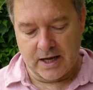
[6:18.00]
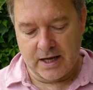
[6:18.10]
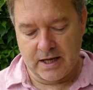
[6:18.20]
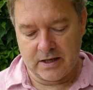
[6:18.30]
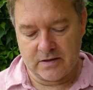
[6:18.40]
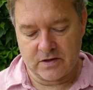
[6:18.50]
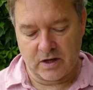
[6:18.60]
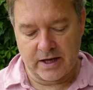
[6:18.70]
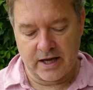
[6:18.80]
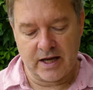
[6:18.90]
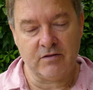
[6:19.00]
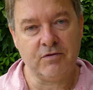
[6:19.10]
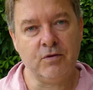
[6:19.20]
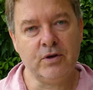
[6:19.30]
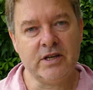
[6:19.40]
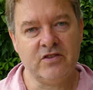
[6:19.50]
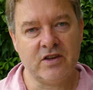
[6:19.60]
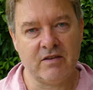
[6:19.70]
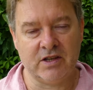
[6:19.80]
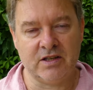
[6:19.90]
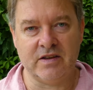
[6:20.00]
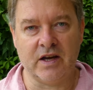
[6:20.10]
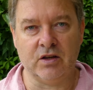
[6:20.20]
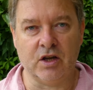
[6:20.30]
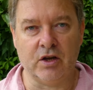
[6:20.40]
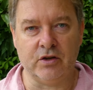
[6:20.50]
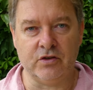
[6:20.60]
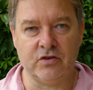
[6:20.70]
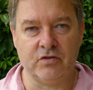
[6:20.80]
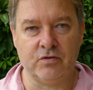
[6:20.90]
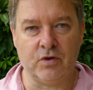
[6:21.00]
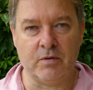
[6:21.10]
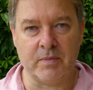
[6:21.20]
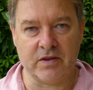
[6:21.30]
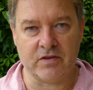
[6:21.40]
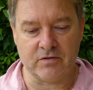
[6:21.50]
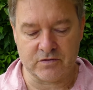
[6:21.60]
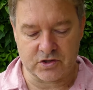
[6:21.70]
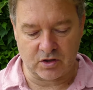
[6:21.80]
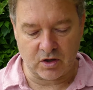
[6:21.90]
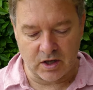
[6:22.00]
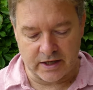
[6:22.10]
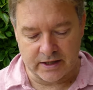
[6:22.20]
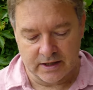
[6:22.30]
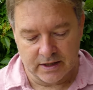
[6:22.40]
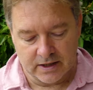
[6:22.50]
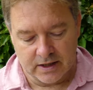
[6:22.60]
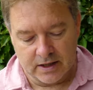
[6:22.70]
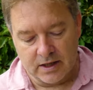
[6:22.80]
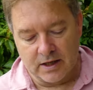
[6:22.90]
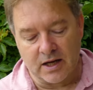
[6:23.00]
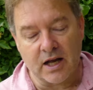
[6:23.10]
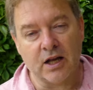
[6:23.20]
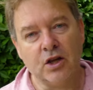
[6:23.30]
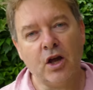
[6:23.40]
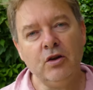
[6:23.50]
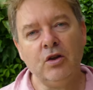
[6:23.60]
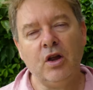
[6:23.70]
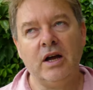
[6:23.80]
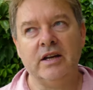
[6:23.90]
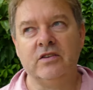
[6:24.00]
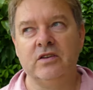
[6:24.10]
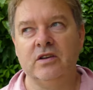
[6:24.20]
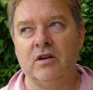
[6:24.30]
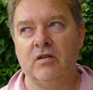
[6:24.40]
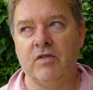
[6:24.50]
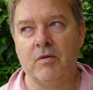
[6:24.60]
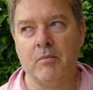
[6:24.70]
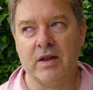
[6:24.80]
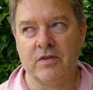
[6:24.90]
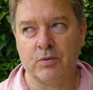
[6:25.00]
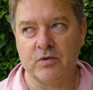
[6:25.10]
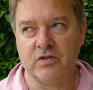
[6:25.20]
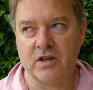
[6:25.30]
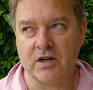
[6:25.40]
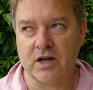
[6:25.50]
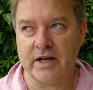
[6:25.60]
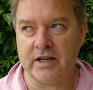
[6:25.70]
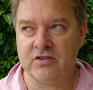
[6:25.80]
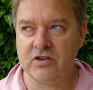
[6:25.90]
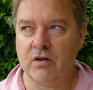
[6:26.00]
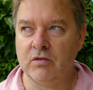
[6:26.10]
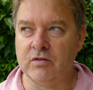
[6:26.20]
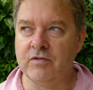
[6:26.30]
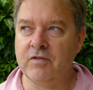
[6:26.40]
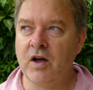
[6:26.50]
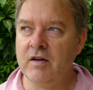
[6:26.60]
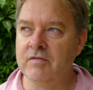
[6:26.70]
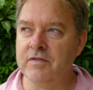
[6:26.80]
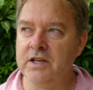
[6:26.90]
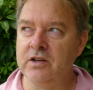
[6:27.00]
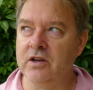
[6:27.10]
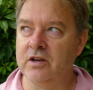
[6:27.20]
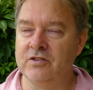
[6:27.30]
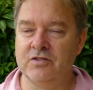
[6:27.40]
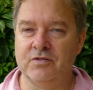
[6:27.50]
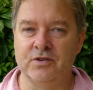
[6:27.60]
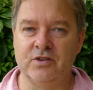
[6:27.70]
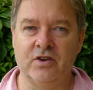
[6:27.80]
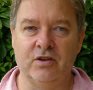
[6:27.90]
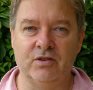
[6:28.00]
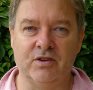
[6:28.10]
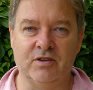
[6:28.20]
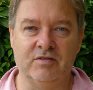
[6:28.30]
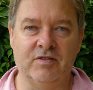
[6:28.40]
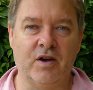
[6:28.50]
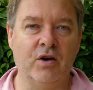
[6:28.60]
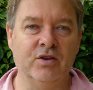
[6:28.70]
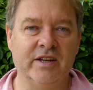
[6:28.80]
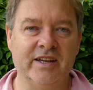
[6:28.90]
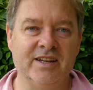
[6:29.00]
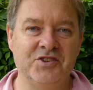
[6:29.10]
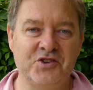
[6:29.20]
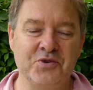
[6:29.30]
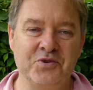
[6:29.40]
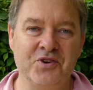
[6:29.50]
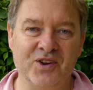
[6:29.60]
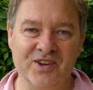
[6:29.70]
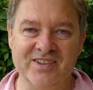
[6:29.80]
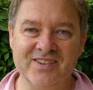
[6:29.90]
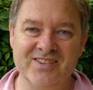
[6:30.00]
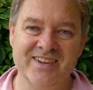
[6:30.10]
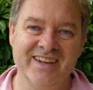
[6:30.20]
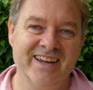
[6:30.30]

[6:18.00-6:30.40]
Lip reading: And I had 47 downloads for the month of July. A low light of the month was that I sold 5 videos for a total of only $2.